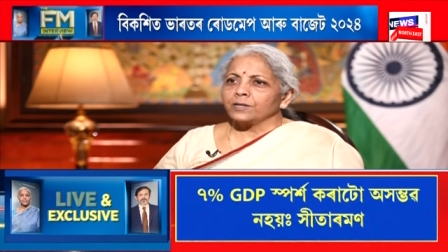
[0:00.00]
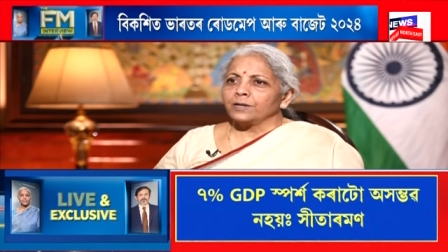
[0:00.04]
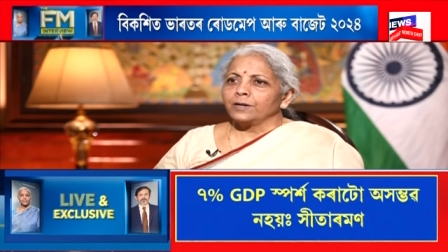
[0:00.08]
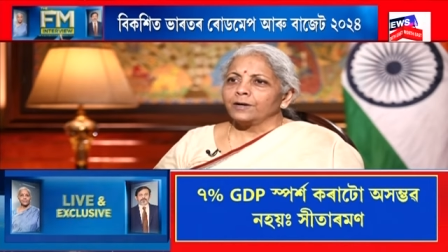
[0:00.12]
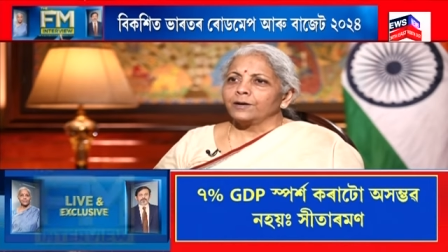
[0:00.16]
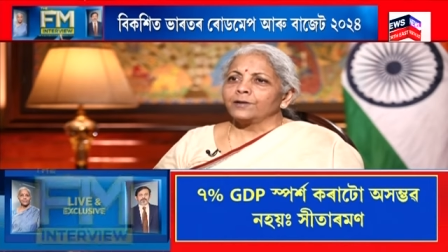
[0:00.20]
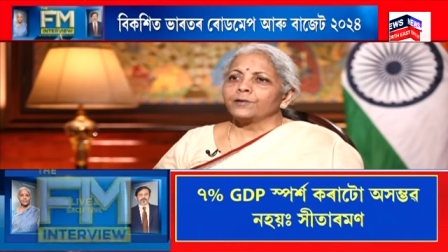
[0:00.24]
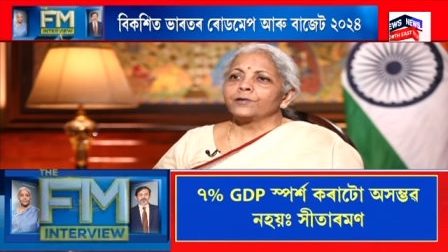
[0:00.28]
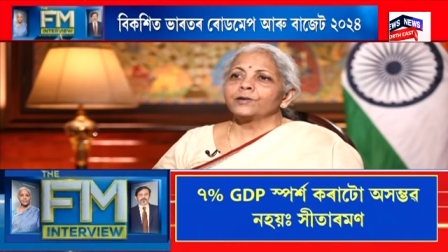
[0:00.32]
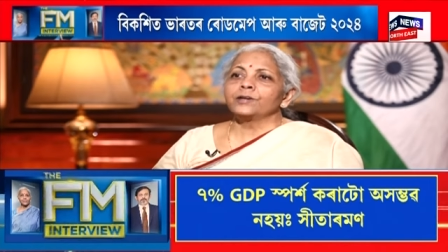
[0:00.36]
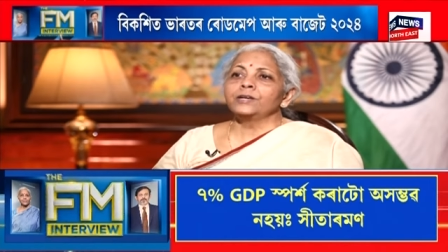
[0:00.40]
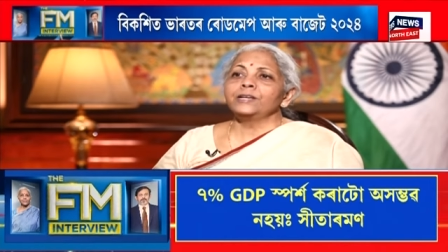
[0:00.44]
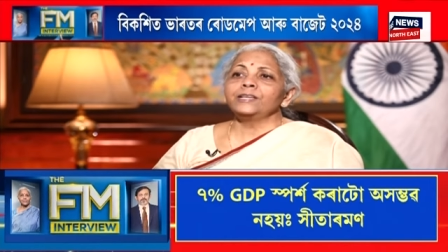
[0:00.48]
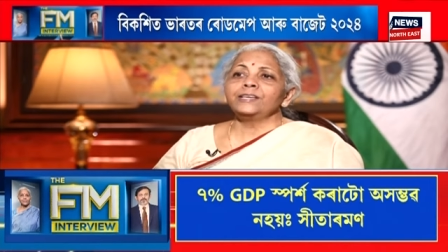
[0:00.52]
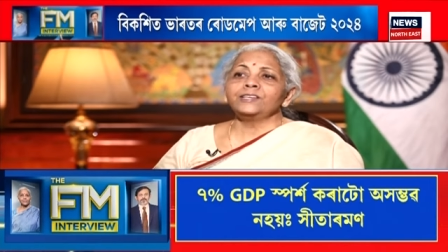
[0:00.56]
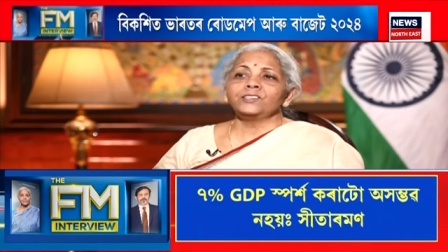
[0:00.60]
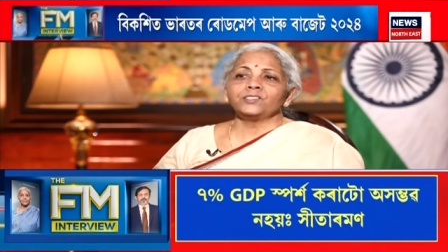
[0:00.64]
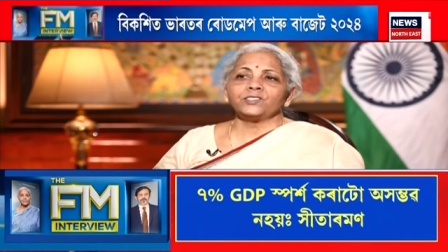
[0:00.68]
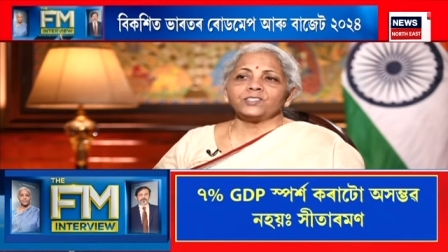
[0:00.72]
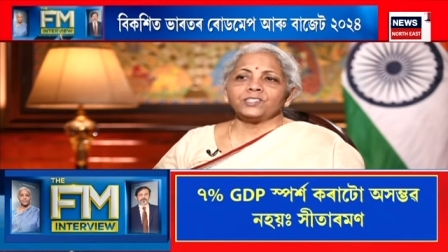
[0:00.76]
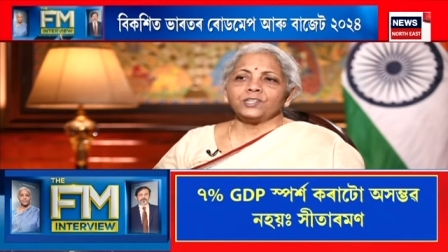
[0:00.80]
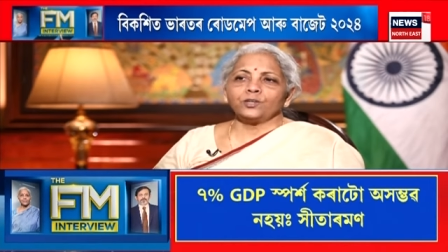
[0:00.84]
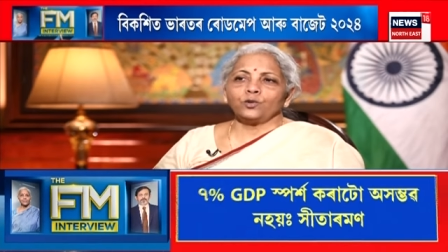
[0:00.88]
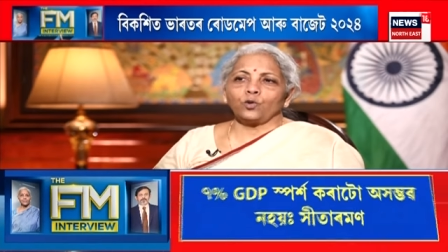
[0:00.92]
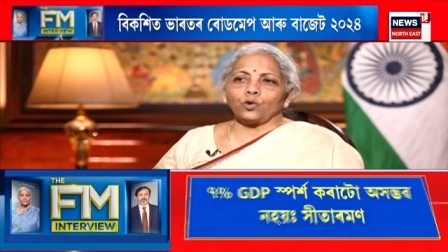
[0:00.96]
released
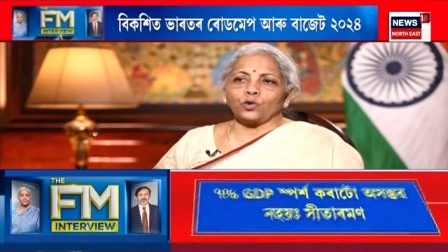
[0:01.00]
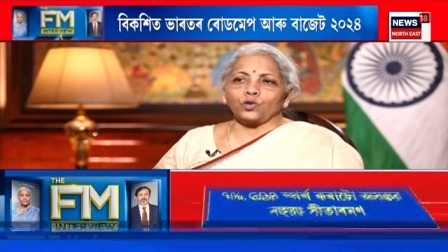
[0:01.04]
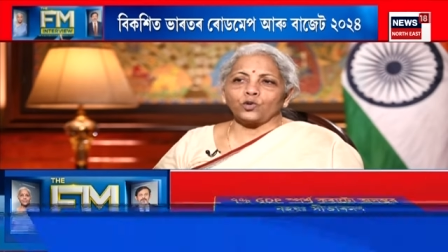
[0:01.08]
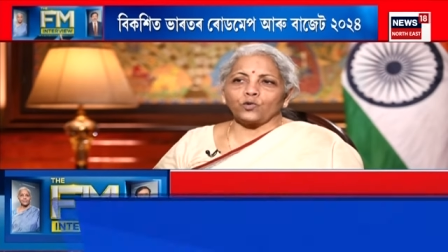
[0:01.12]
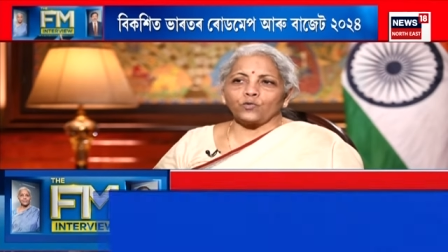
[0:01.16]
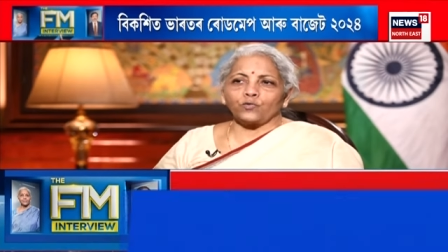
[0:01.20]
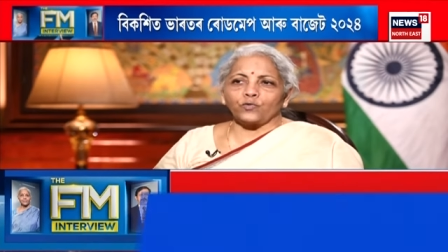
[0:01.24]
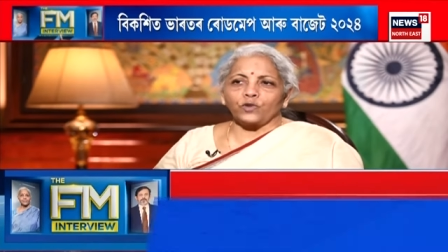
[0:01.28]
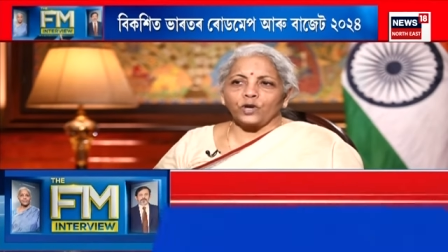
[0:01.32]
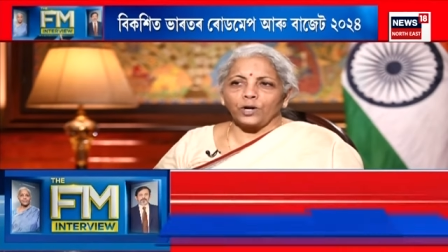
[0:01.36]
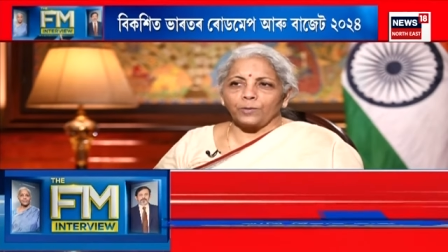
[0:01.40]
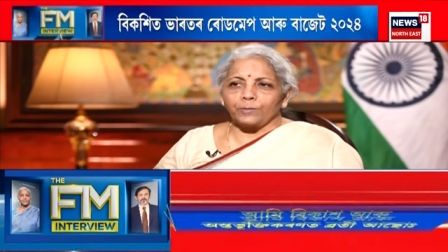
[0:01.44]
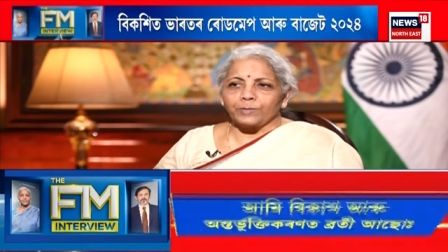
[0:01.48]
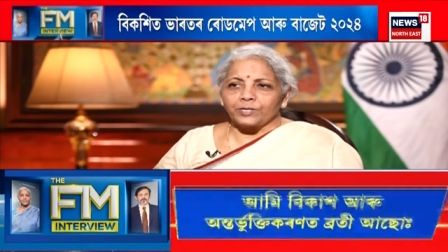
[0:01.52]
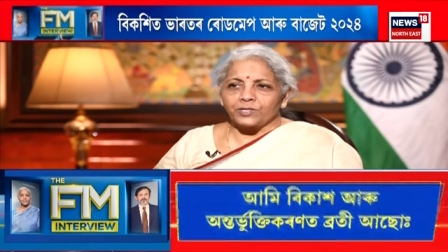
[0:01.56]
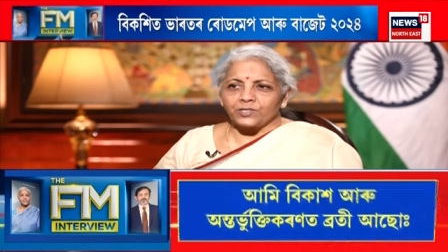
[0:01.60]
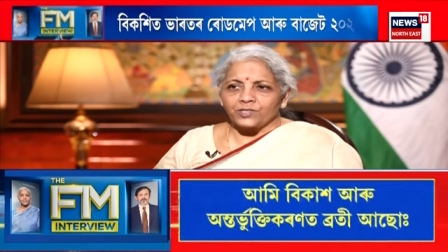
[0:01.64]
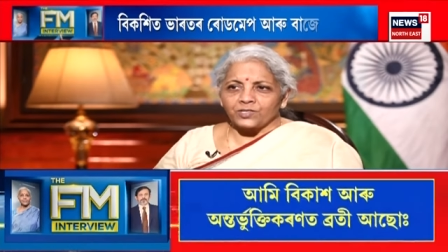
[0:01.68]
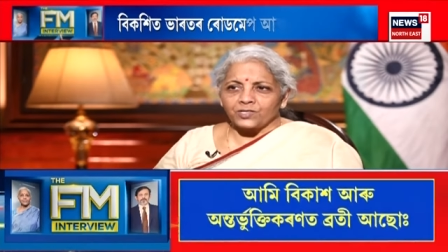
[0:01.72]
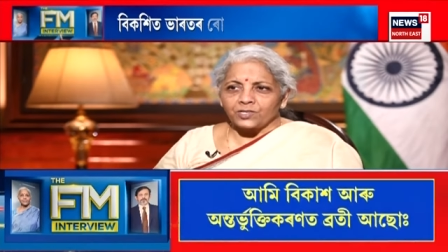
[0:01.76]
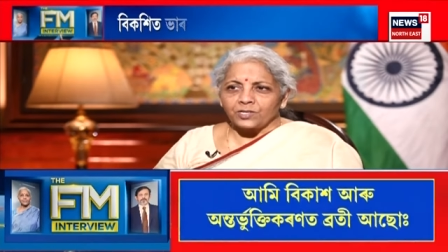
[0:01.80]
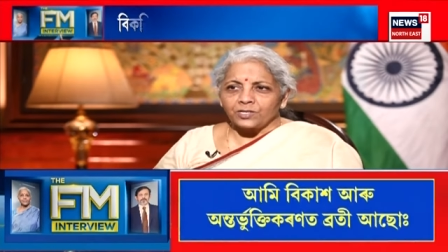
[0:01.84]
a lot of government's